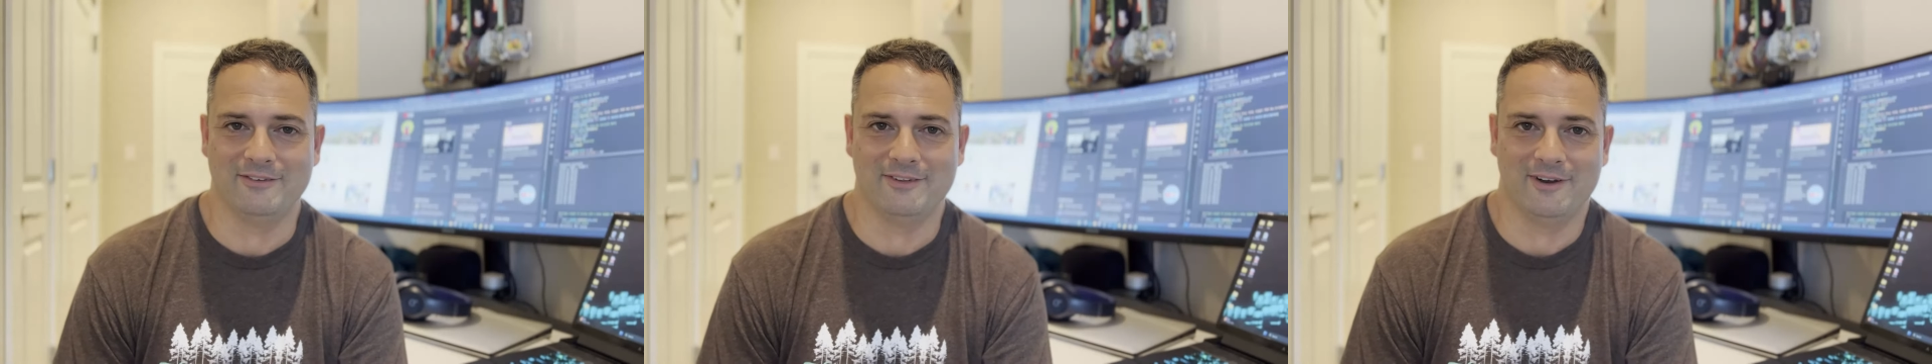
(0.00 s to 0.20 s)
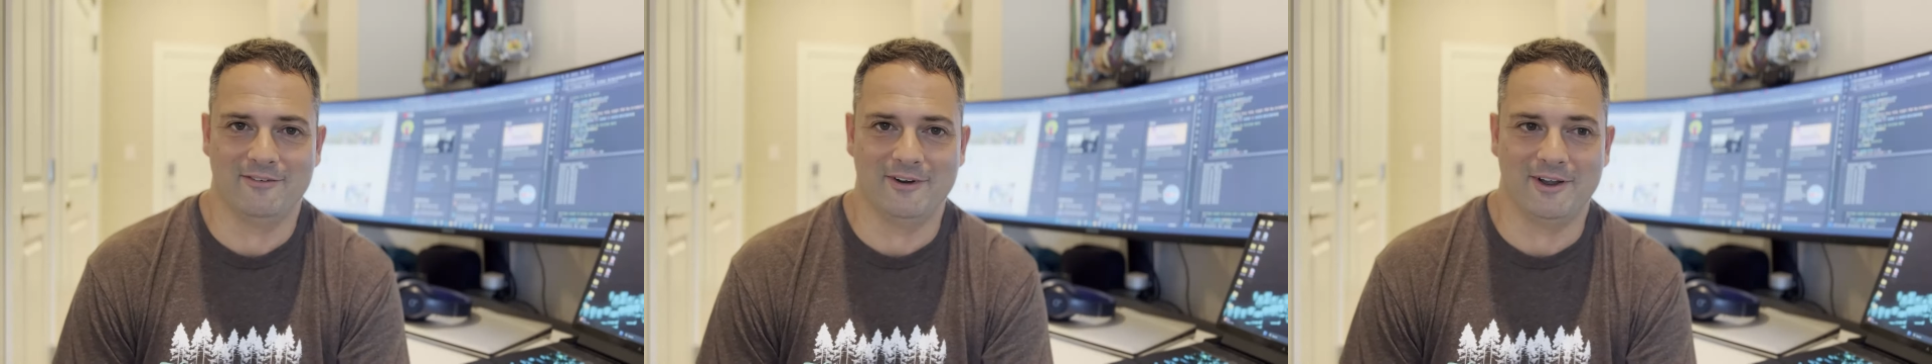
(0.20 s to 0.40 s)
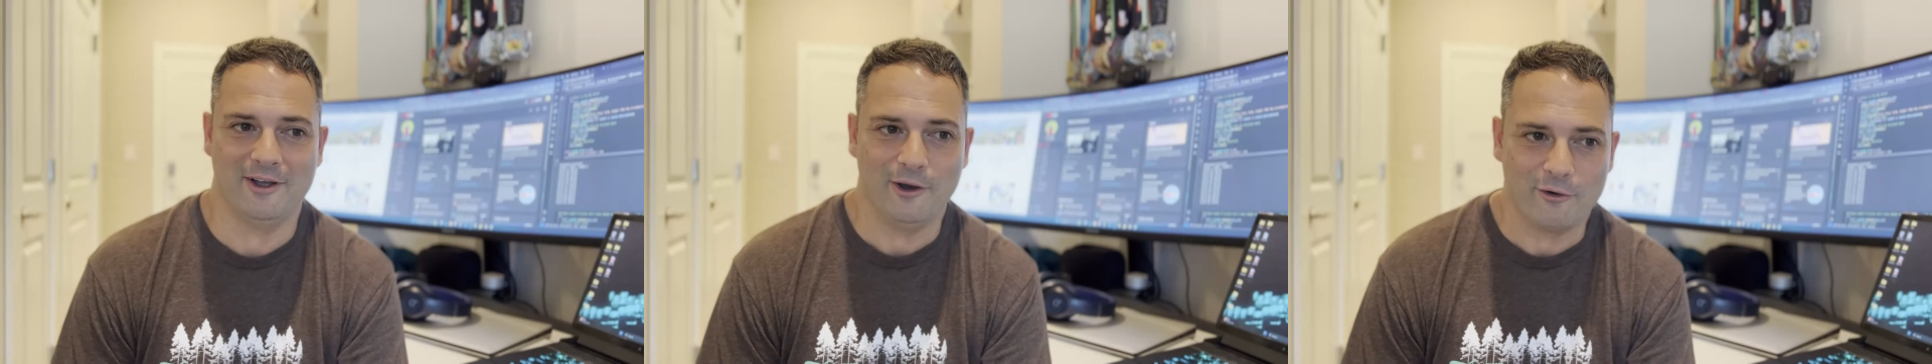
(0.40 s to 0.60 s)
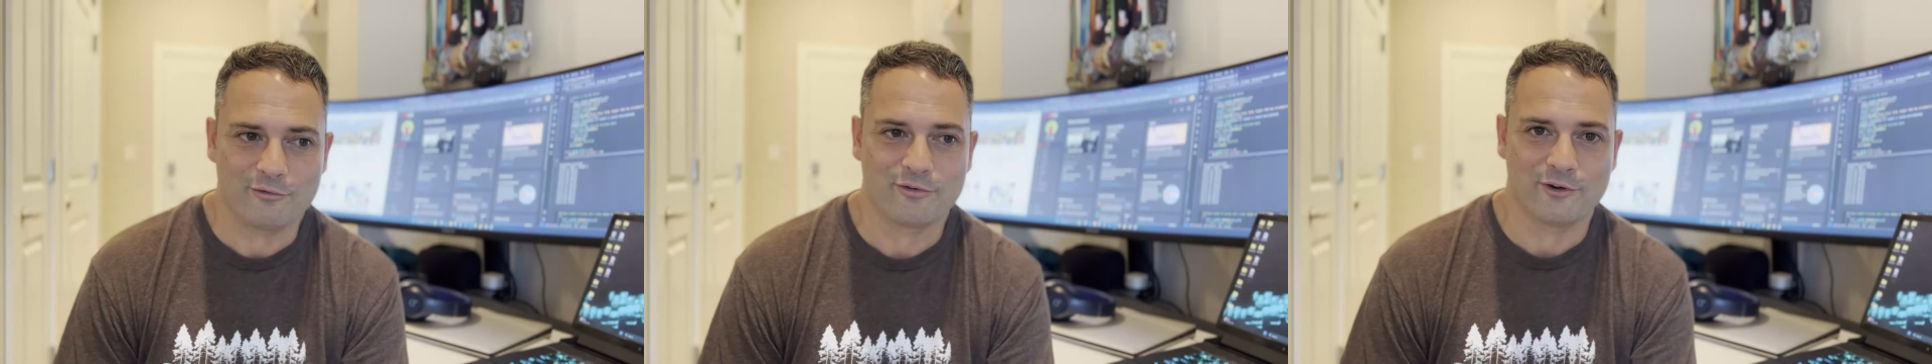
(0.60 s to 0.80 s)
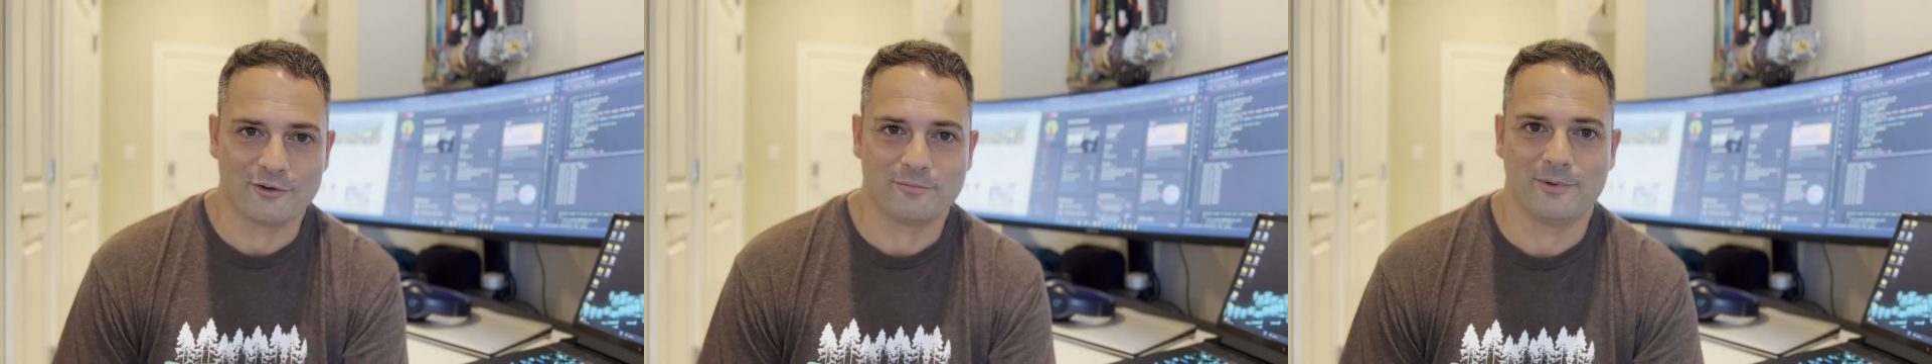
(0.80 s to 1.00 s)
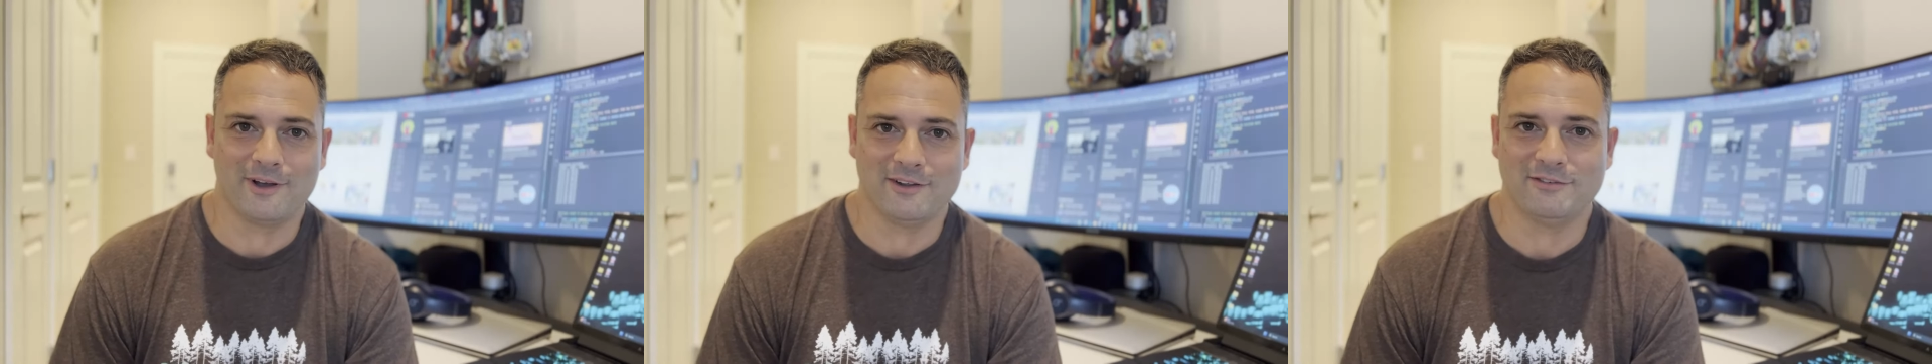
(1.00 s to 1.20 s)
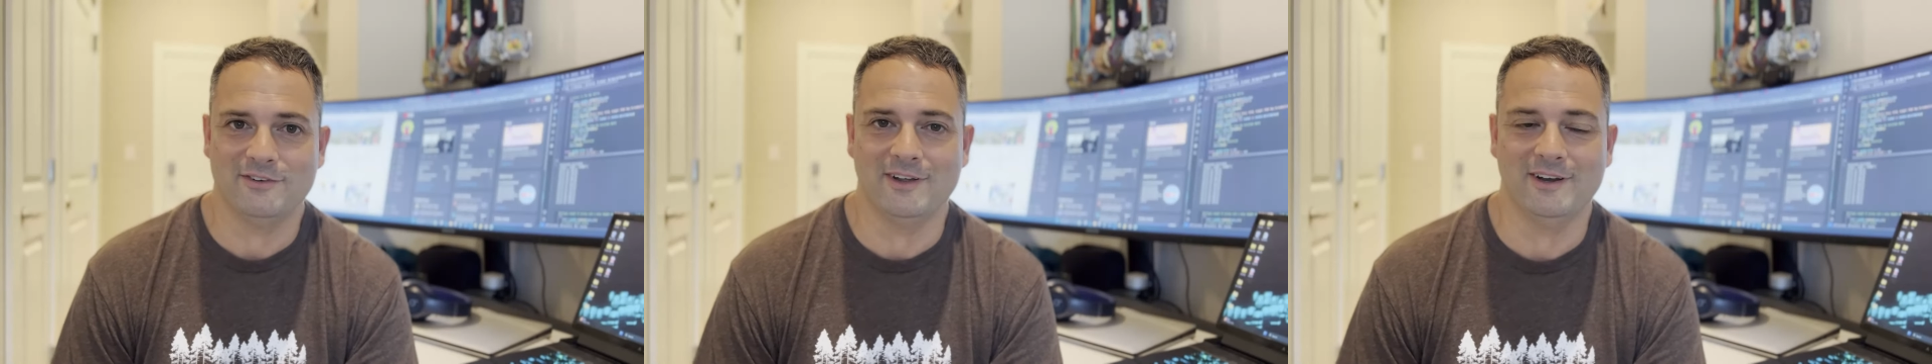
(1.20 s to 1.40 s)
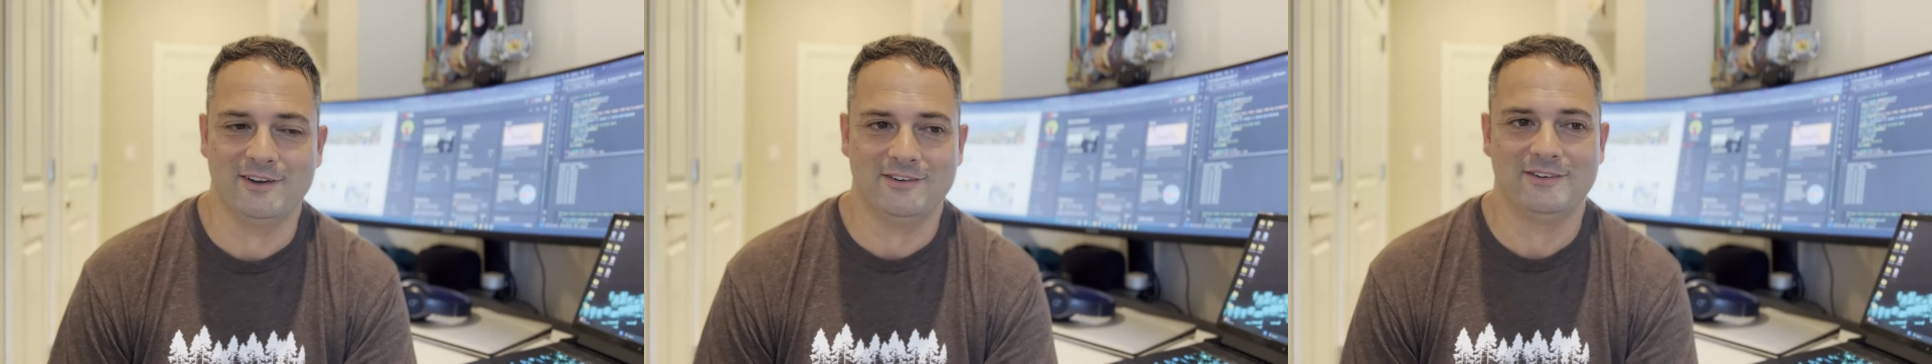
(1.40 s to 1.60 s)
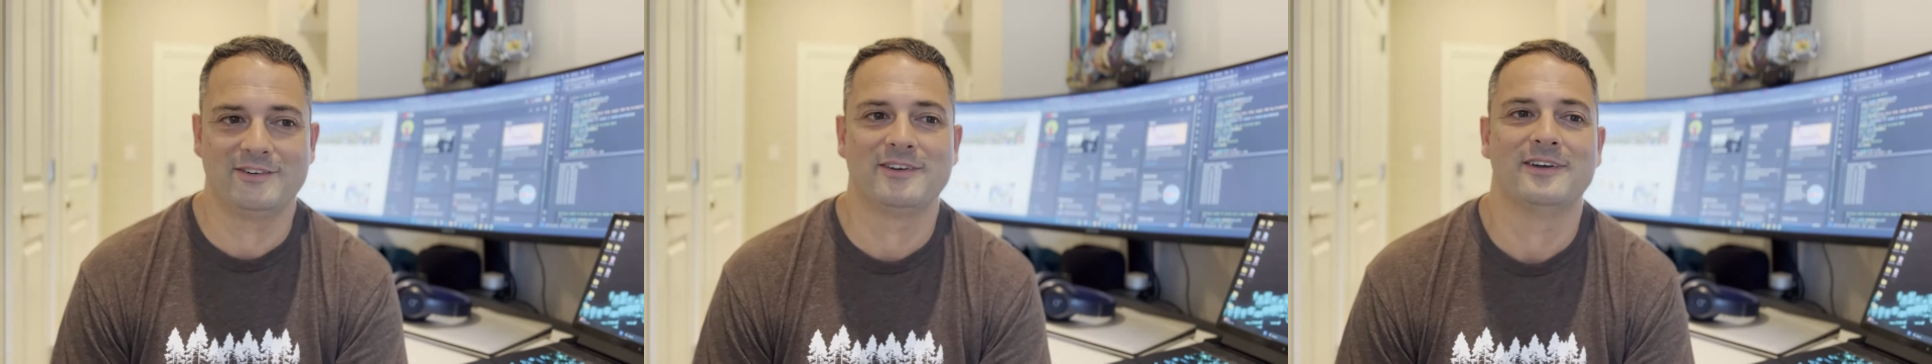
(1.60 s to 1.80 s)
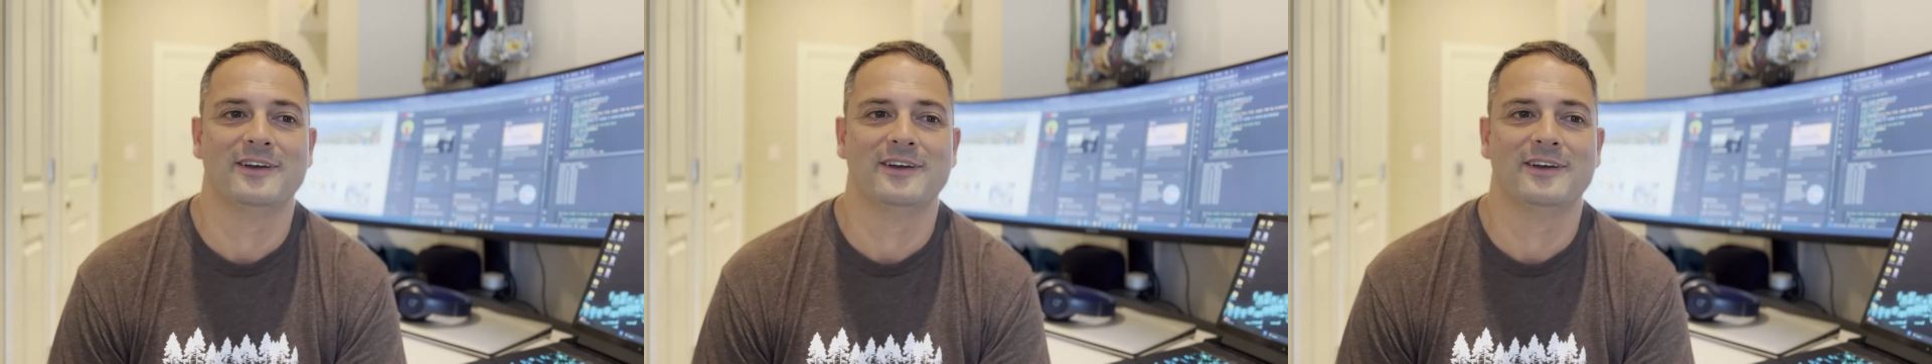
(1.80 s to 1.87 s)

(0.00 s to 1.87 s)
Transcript: there we go, first place finish.